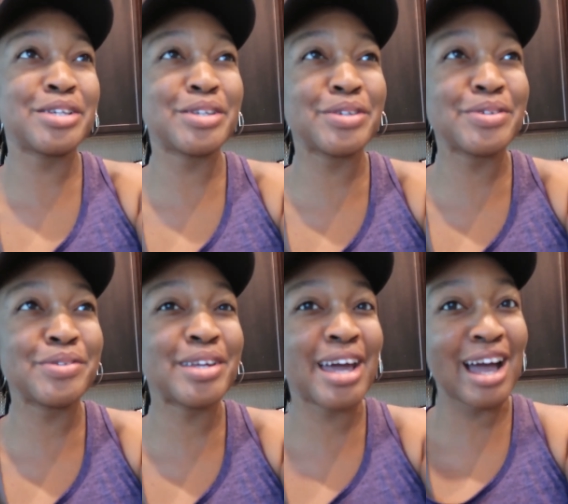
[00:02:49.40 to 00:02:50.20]

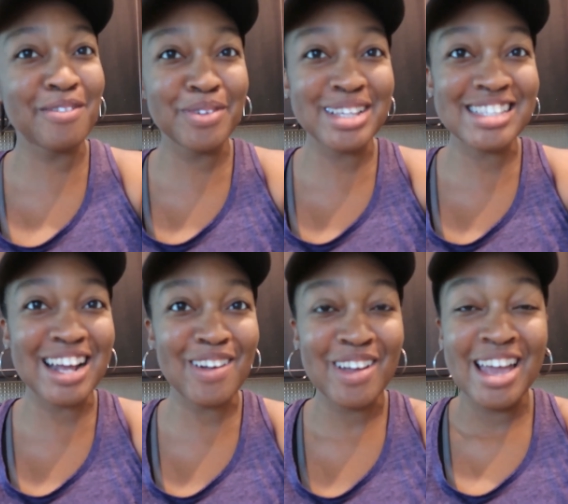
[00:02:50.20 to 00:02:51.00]
two and a half weeks
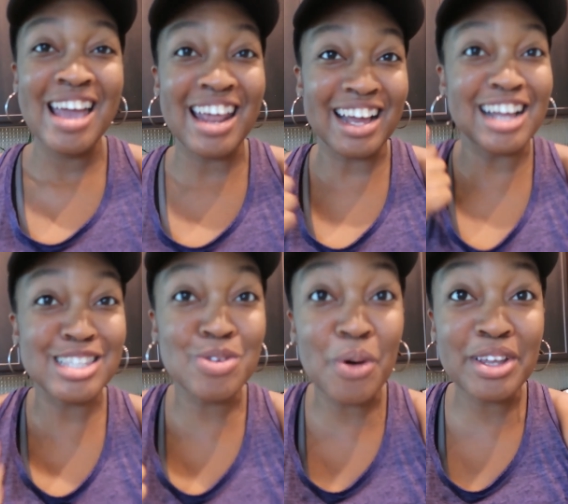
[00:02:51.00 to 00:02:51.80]
now, and I
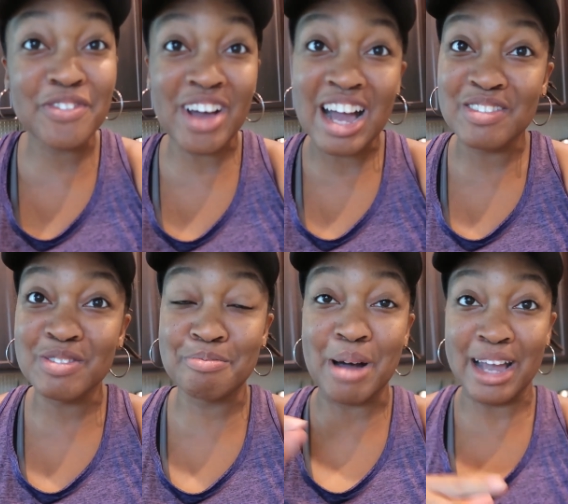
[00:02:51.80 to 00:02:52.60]
got
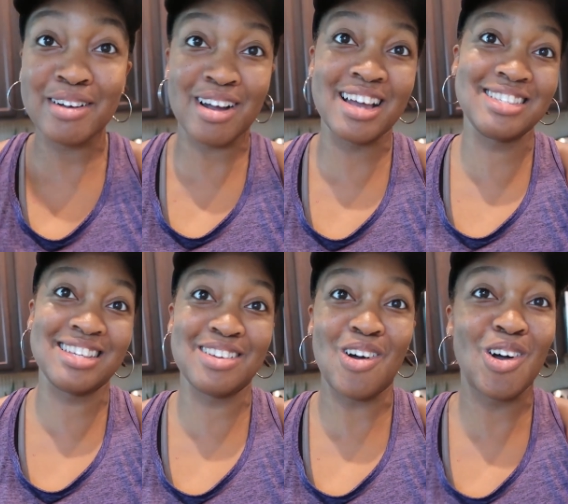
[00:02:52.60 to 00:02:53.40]
twenty-five bike rides
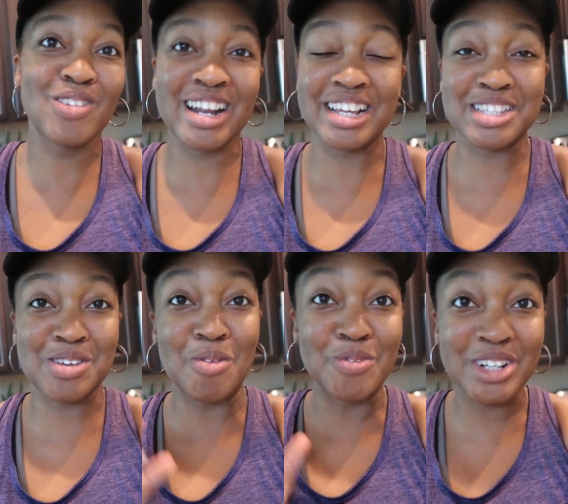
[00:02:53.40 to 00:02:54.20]
in already,
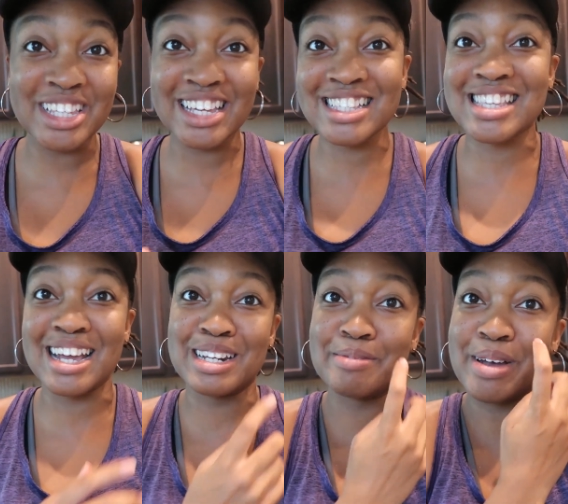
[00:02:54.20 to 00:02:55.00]
so I'm really
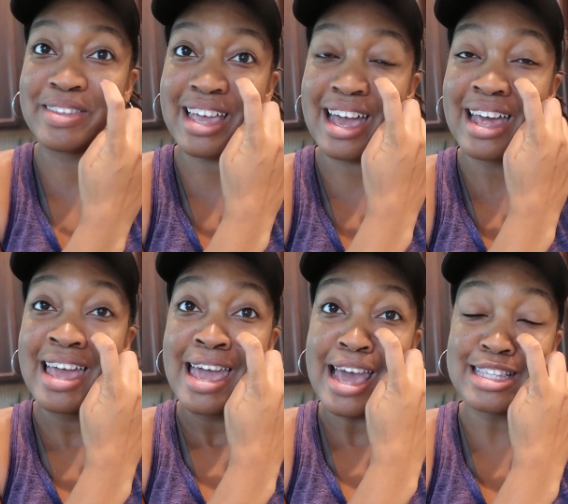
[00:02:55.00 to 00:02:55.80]
excited about that.
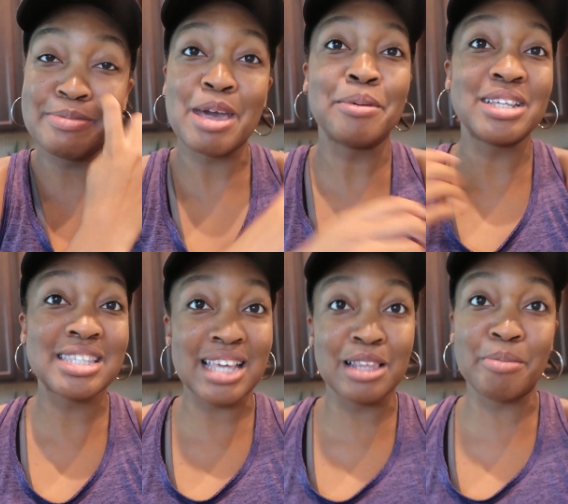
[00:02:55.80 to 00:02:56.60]
And to be able to
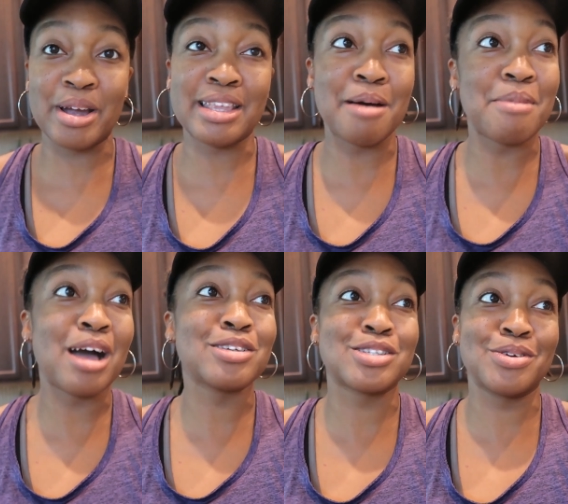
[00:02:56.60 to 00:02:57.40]
celebrate that
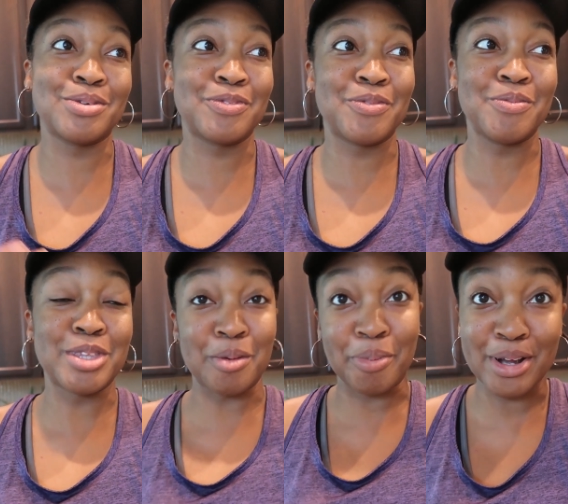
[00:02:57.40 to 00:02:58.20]
milestone
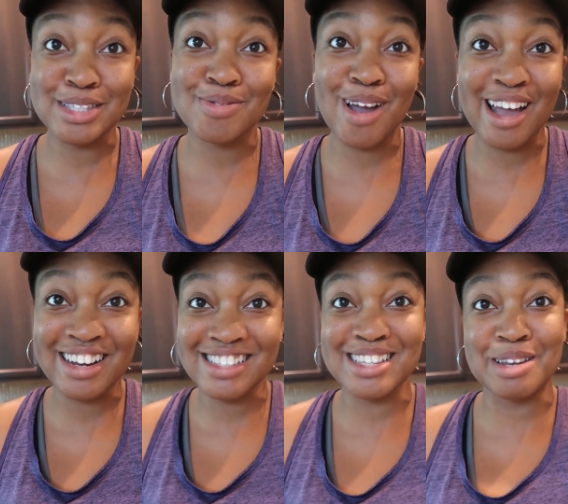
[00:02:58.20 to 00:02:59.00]
with the Prince
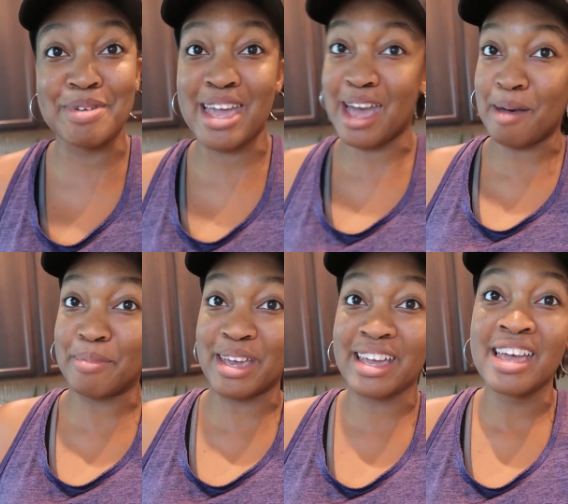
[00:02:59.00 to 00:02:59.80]
ride is gonna be
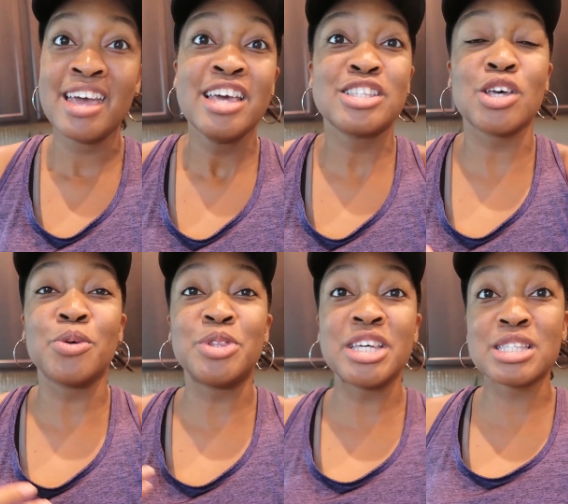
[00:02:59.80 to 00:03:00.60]
epic.
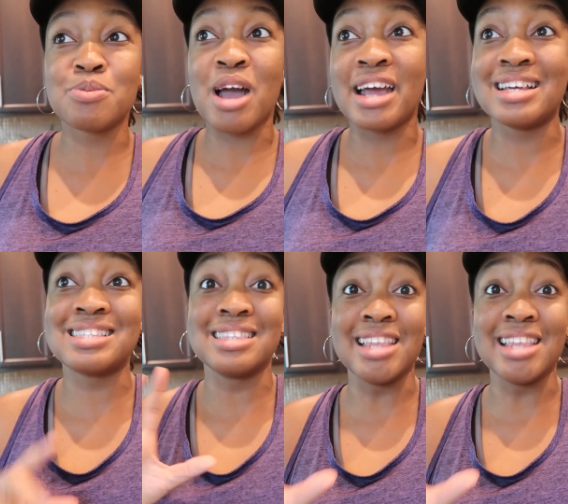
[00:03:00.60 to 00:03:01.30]
So this ride is